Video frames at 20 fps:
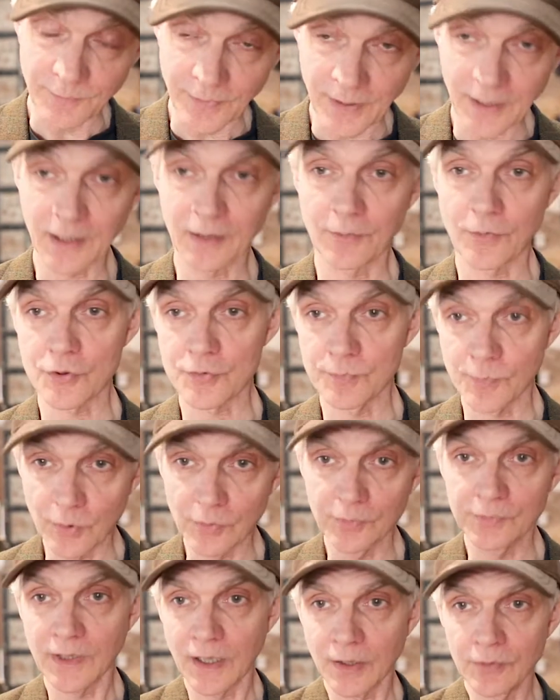fire was
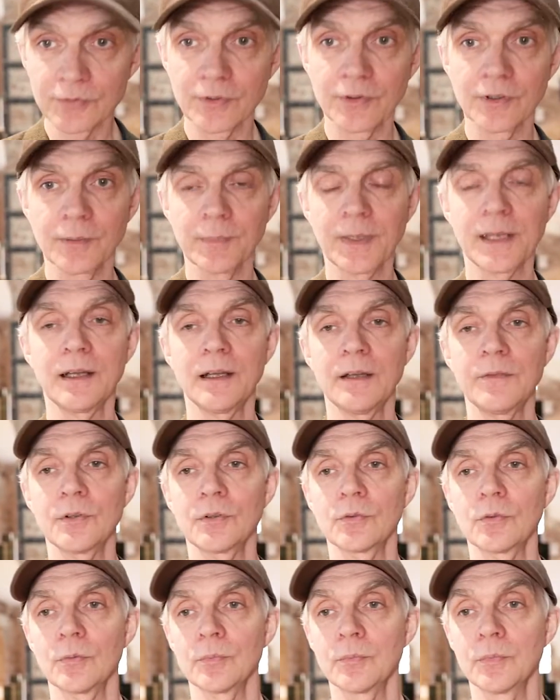moved out to the main
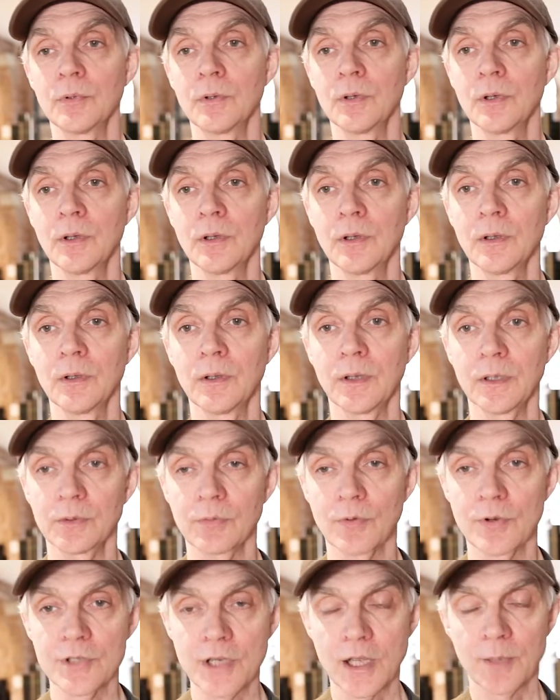living room
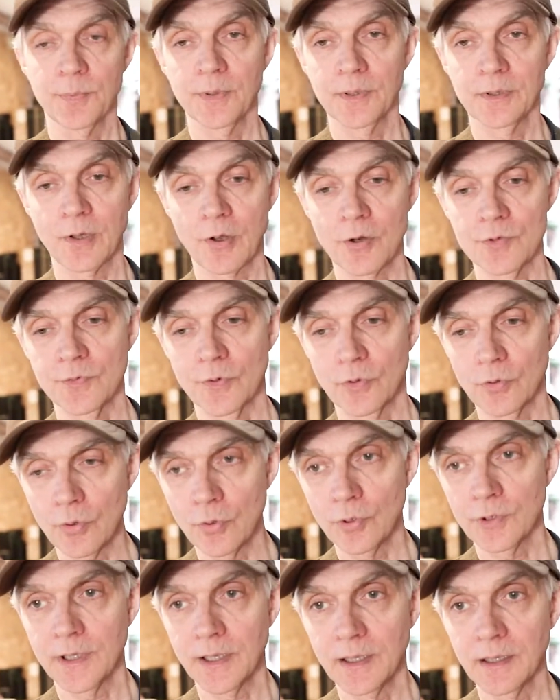into a separate house for
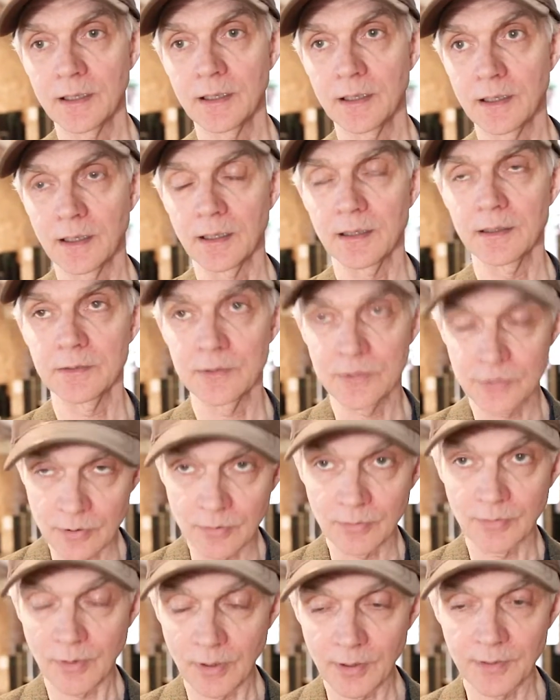cooking, and
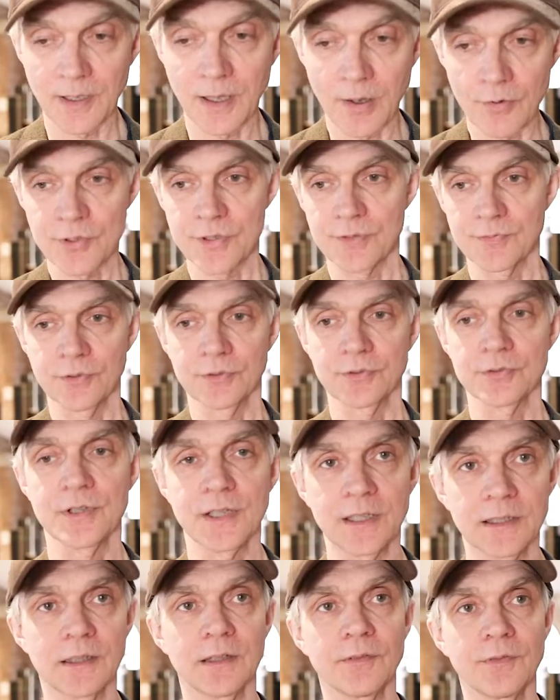so all the houses were just
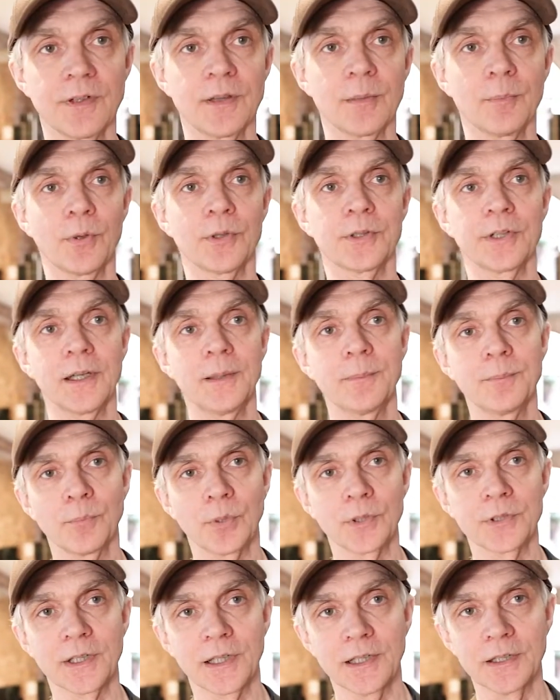heated with the
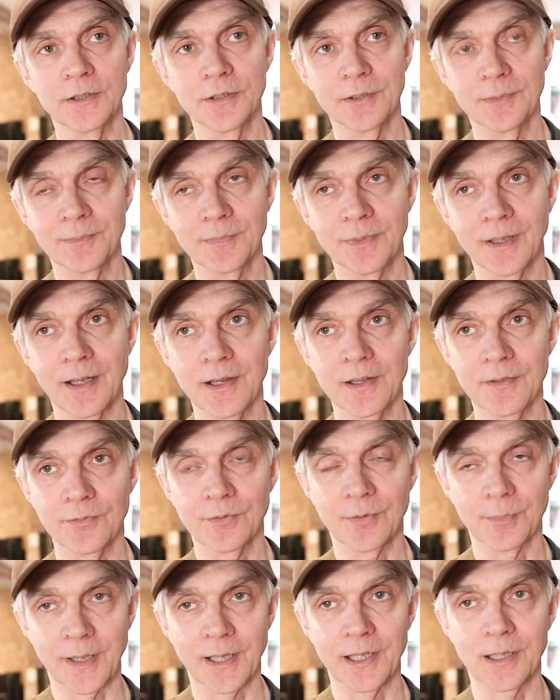body heat, either
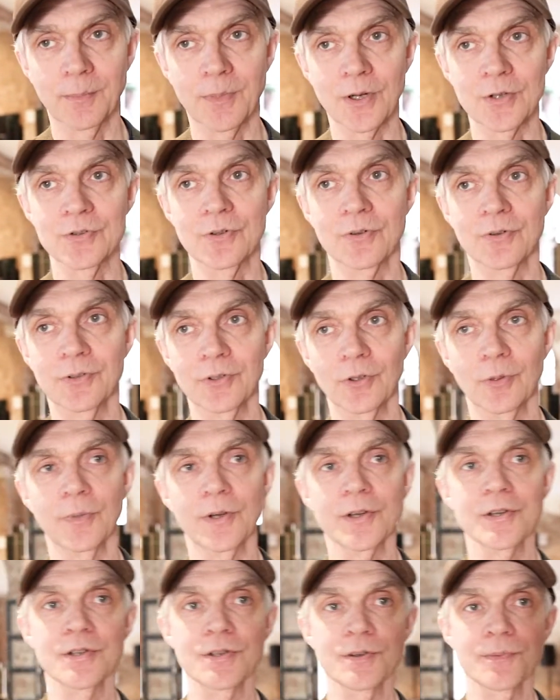from animals or
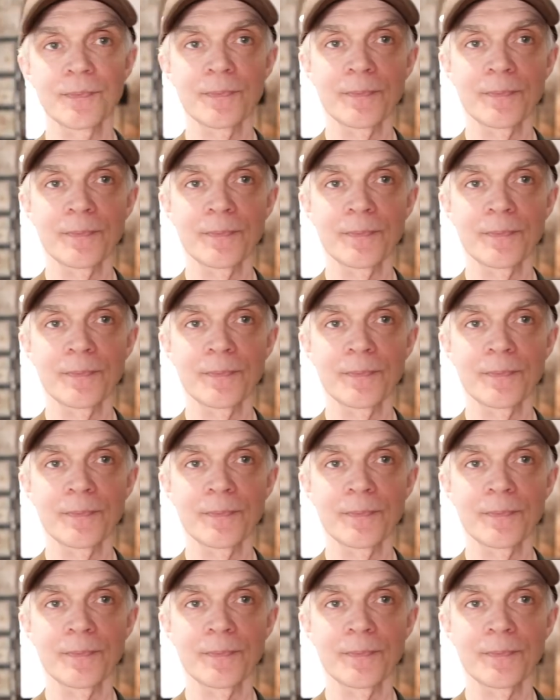humans.